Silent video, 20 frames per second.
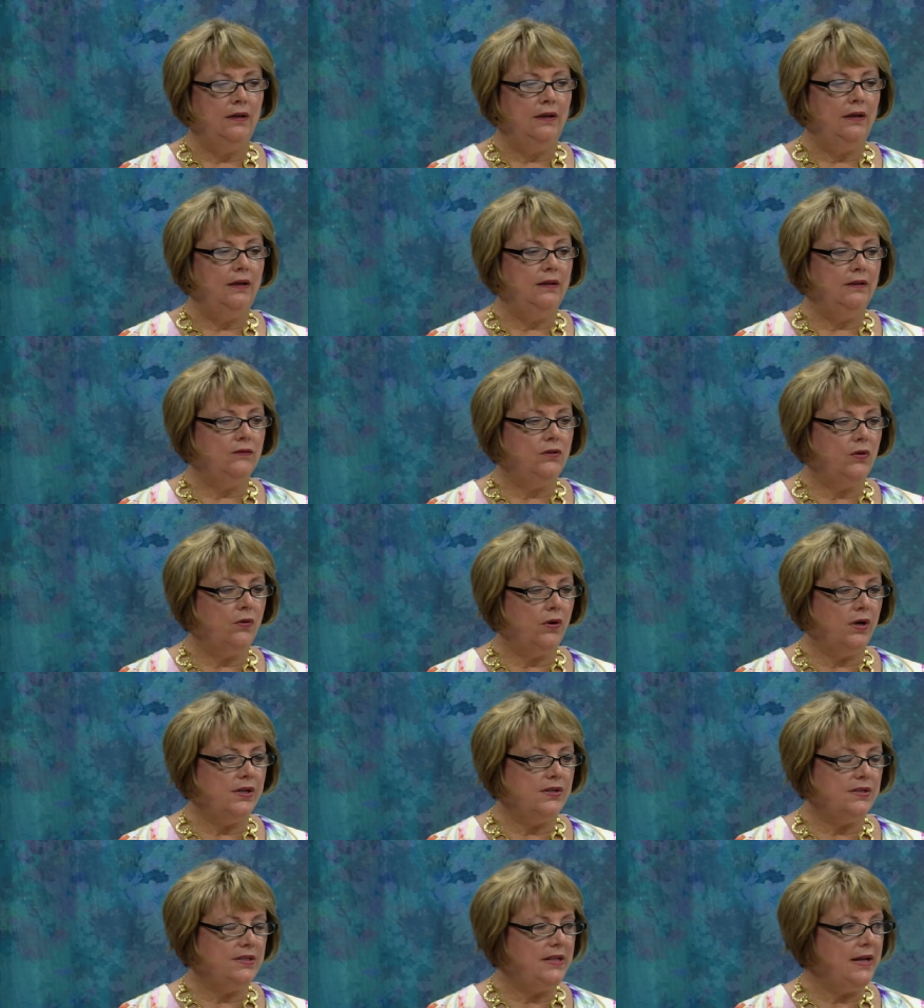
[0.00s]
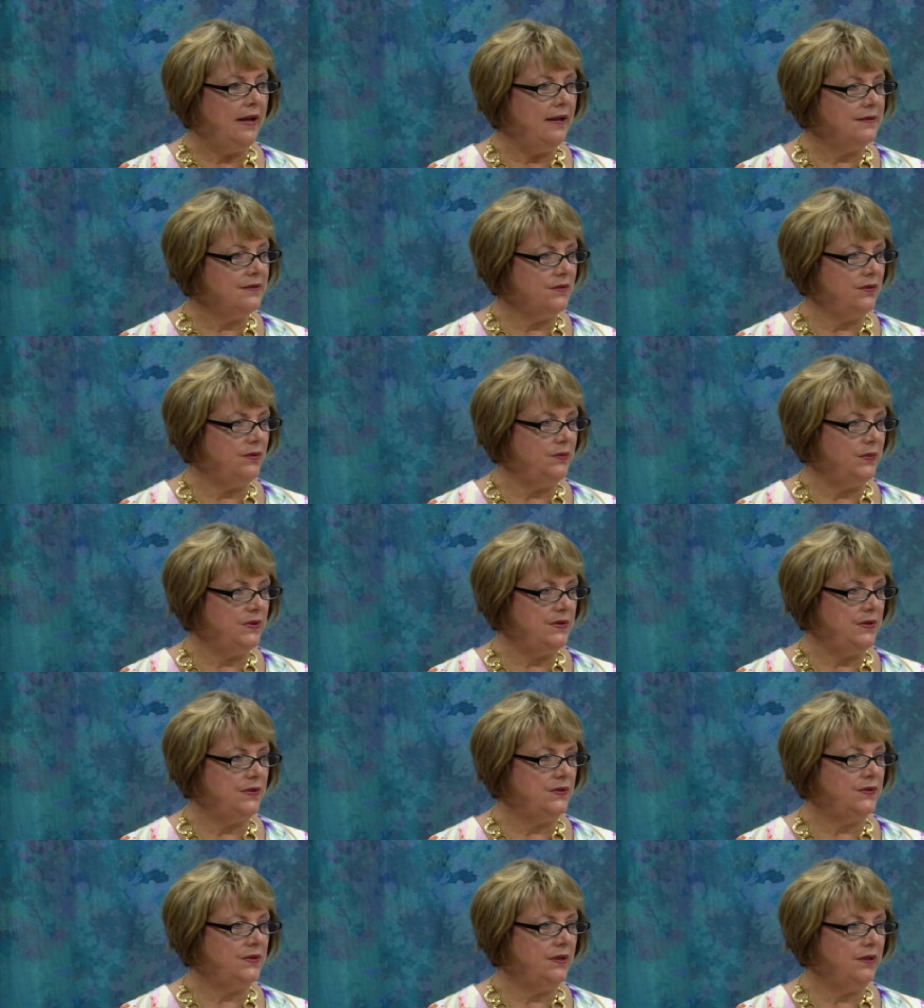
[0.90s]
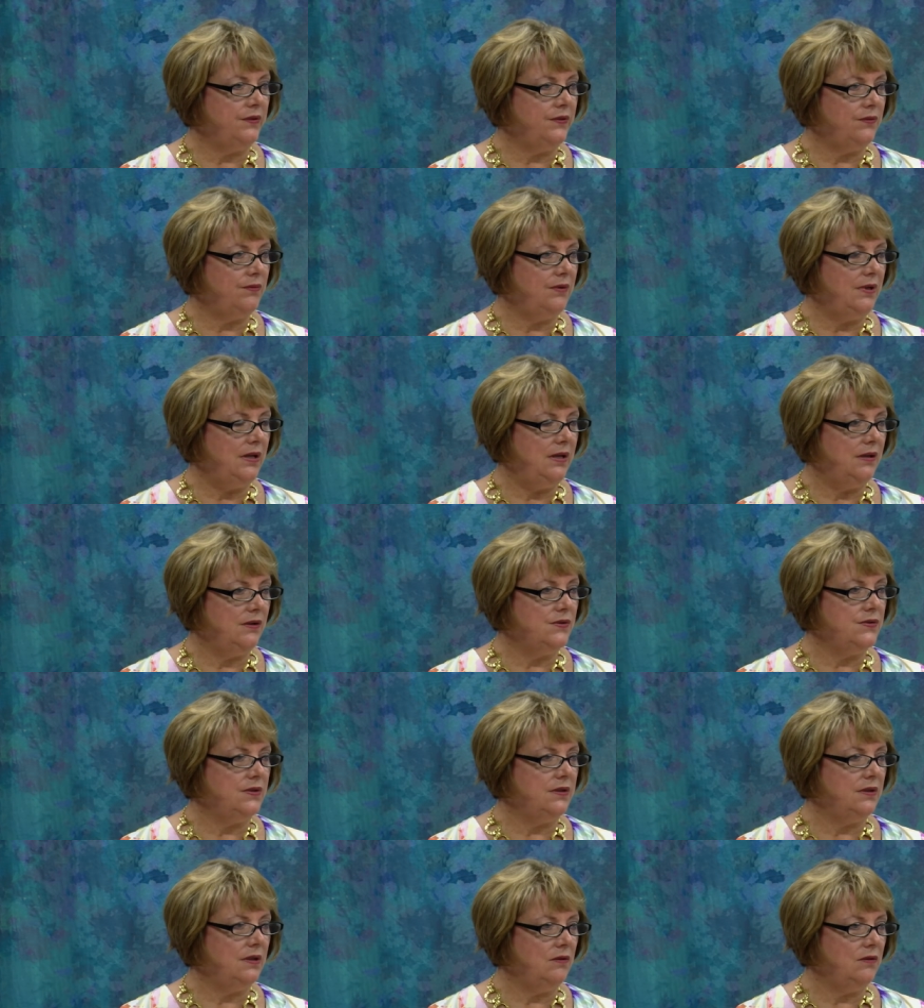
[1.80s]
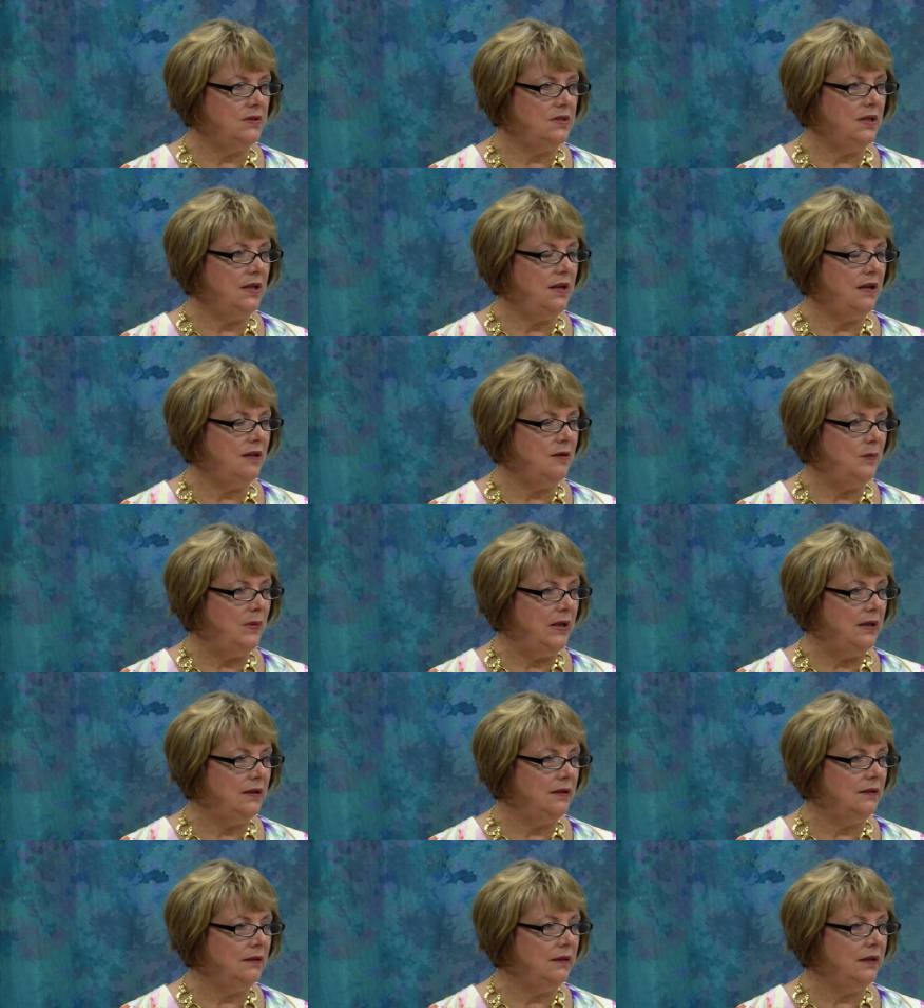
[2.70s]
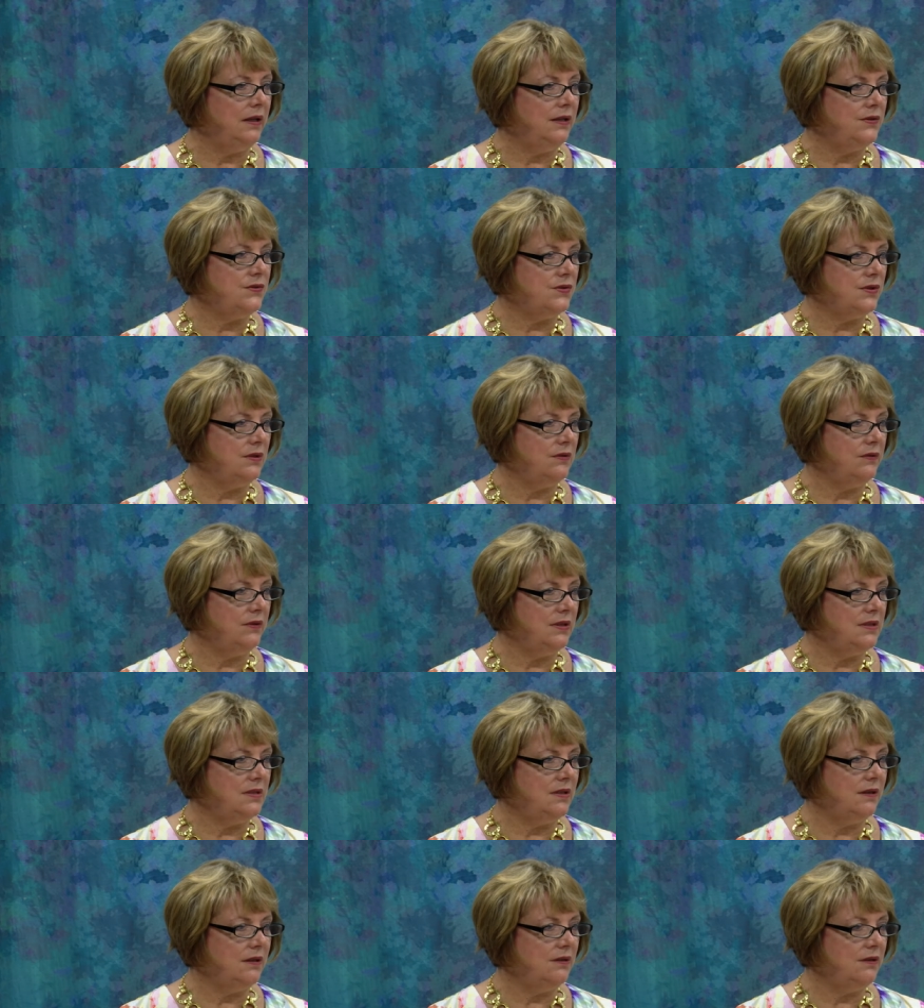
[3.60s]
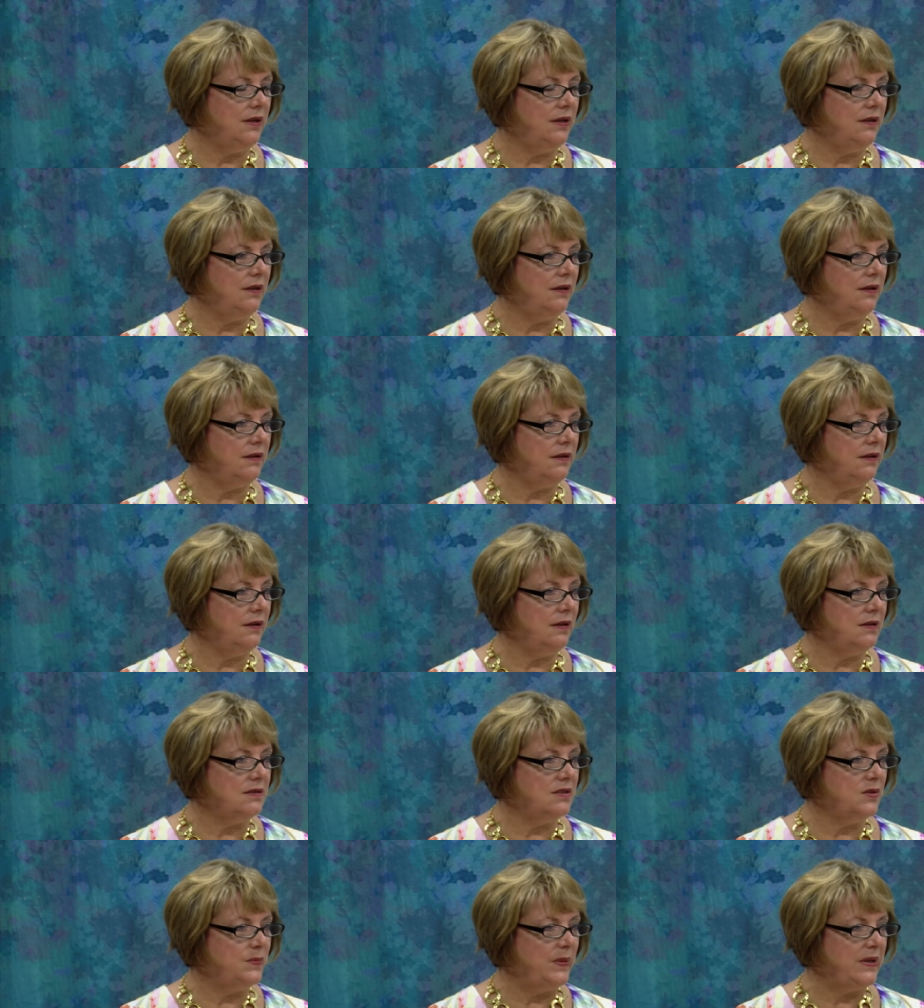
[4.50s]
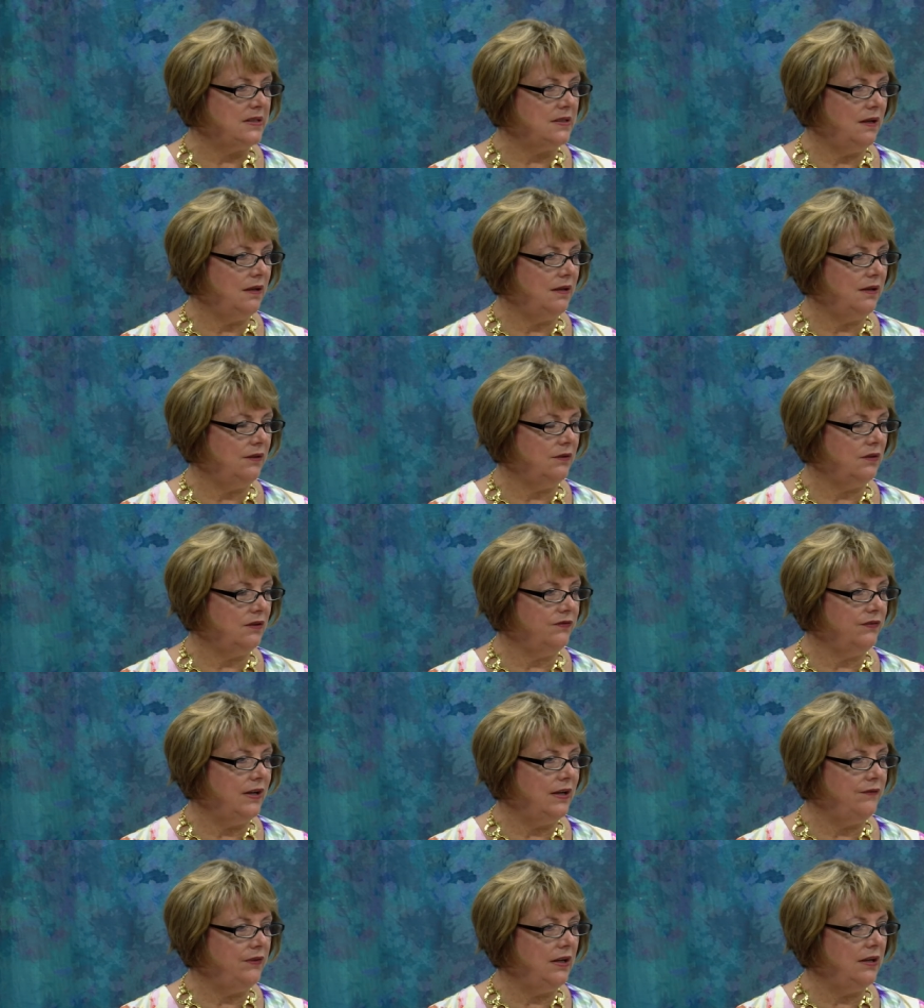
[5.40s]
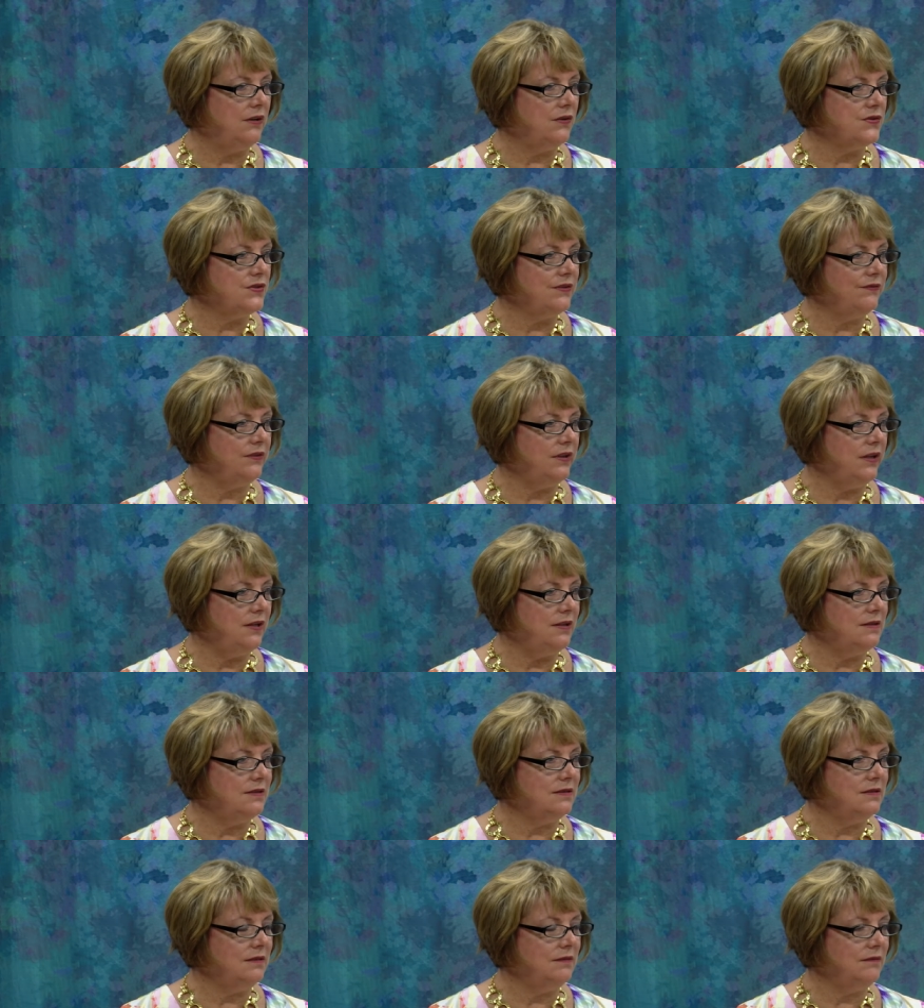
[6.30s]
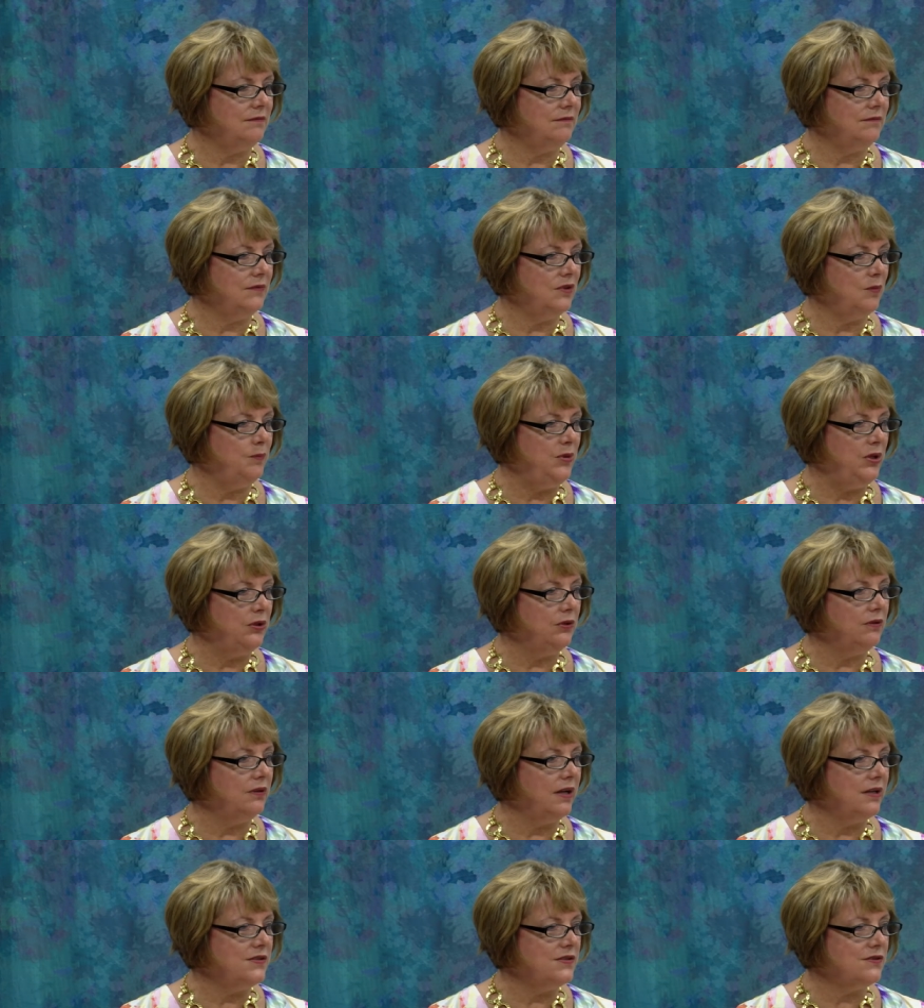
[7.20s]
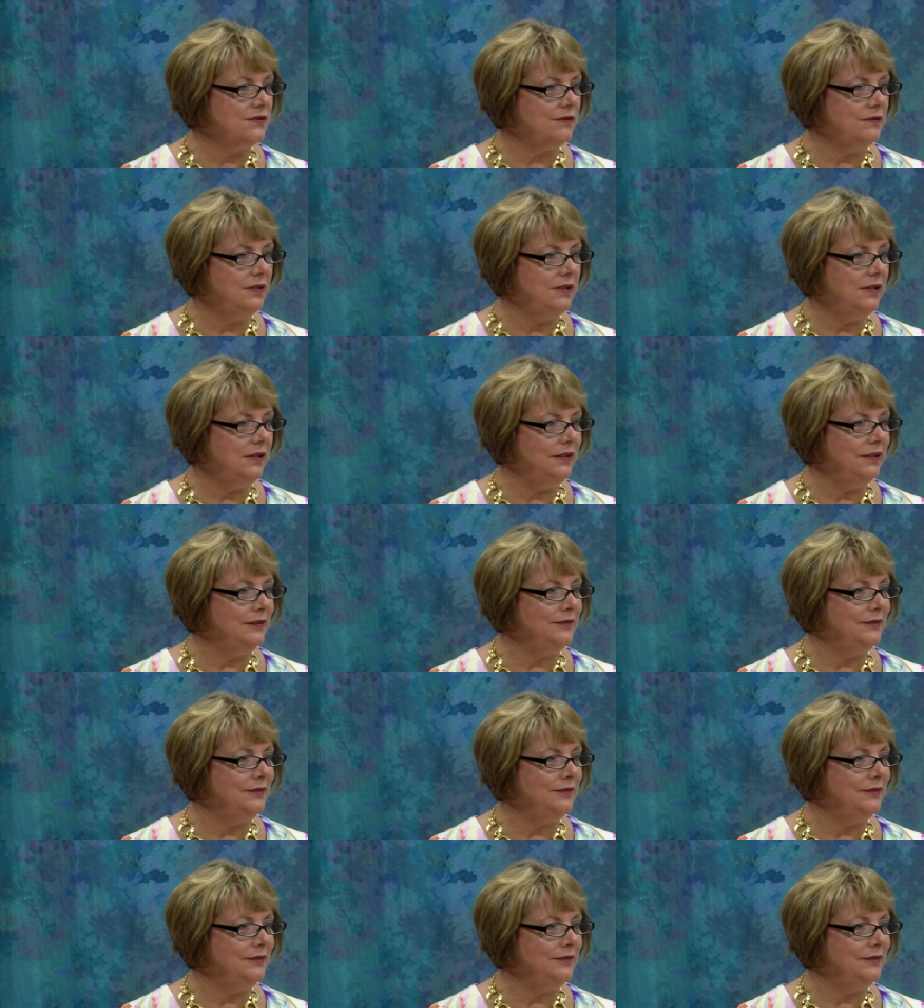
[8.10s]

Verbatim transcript: And of course, Dazzle was installed three years ago. It's an animated light show that's in the Great Garden that's spectacular. Five acres of lights and computerized tree.